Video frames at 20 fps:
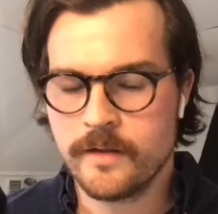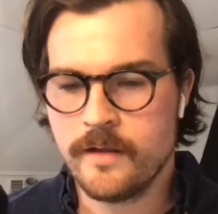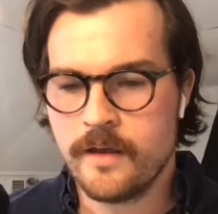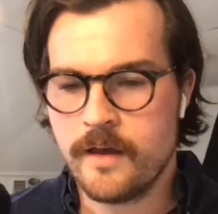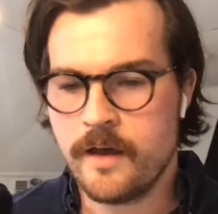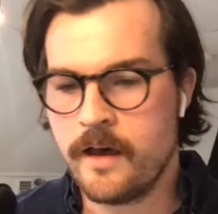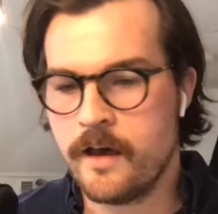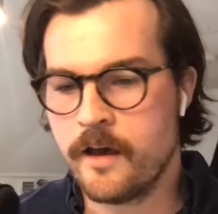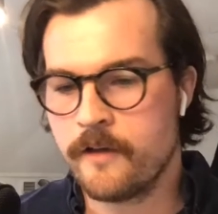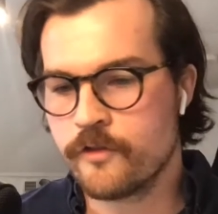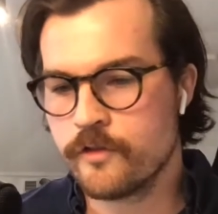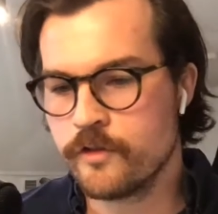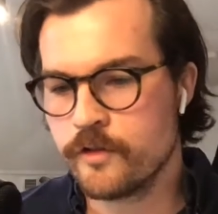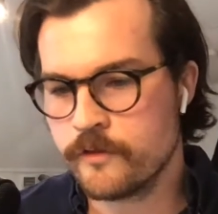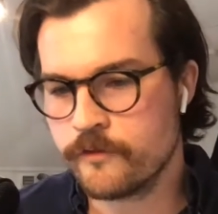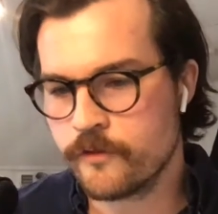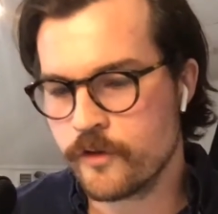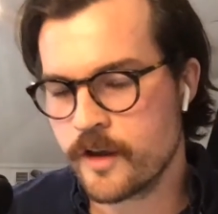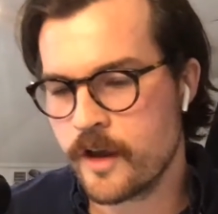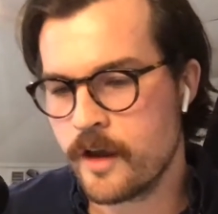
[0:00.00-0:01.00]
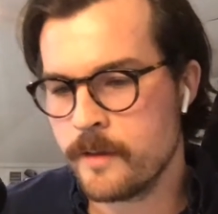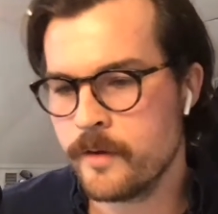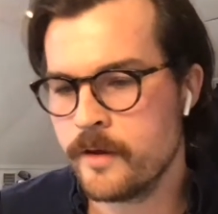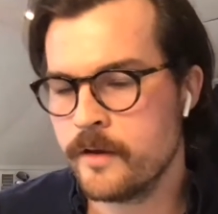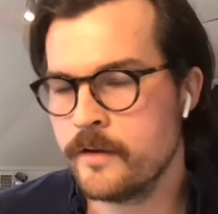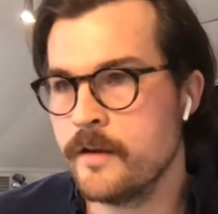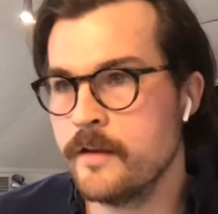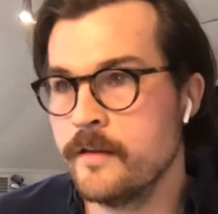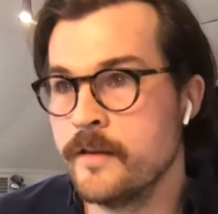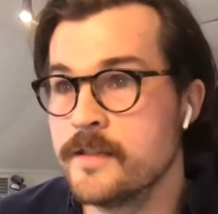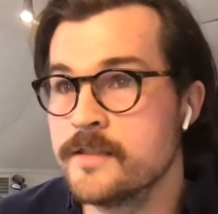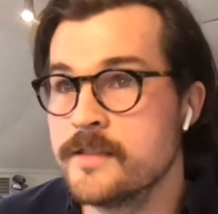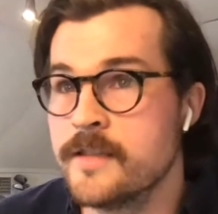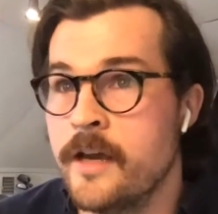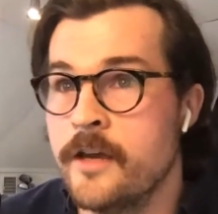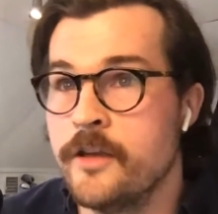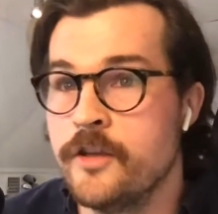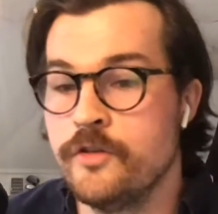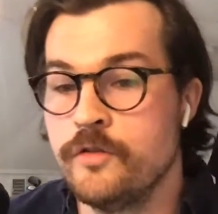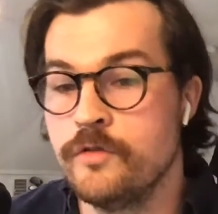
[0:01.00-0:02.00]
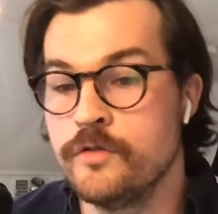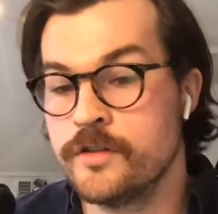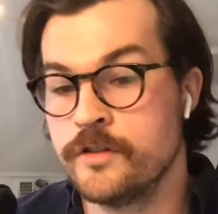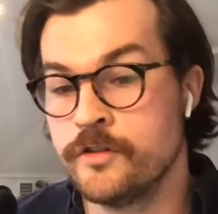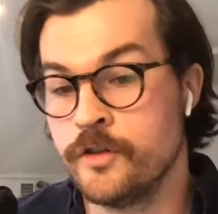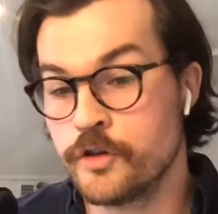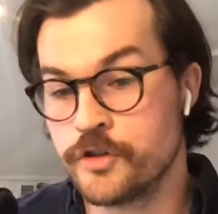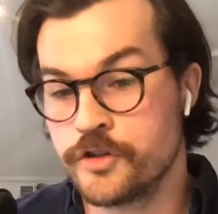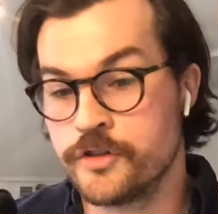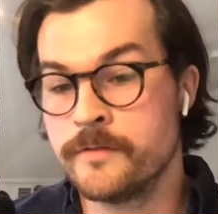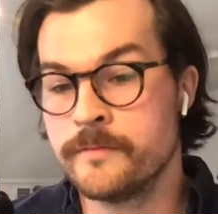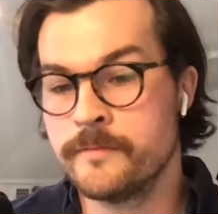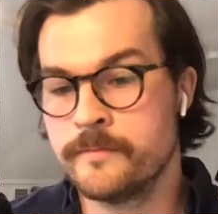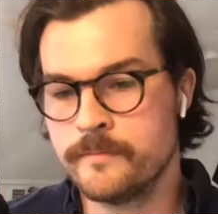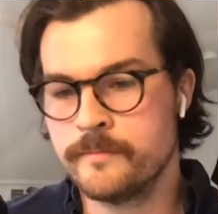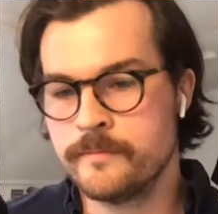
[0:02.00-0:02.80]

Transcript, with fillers: Uh, for for Kanban list, I use Notion.